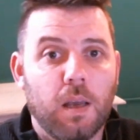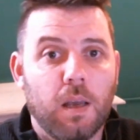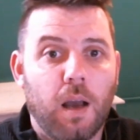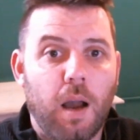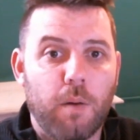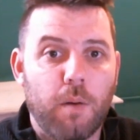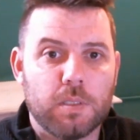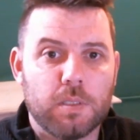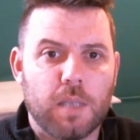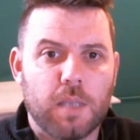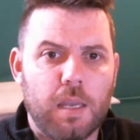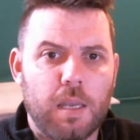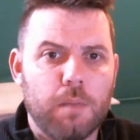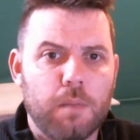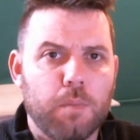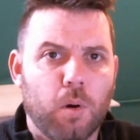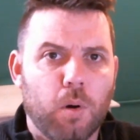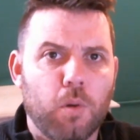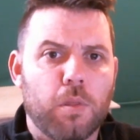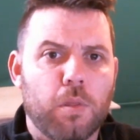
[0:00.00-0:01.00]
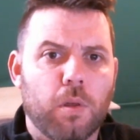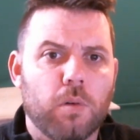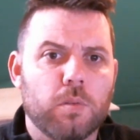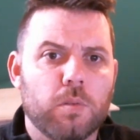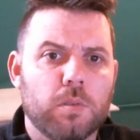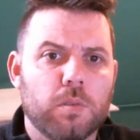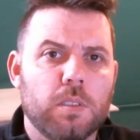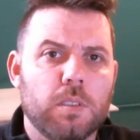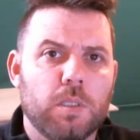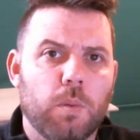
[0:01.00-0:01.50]
I would say in both
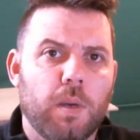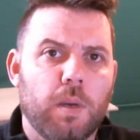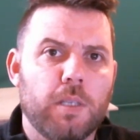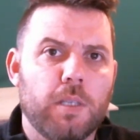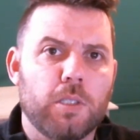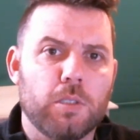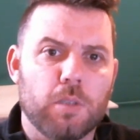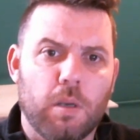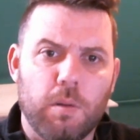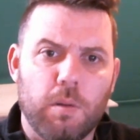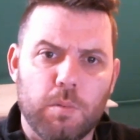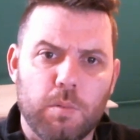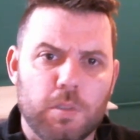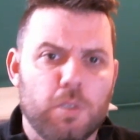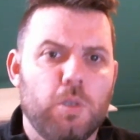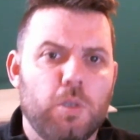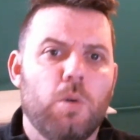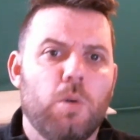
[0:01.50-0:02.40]
those situations, though, it was New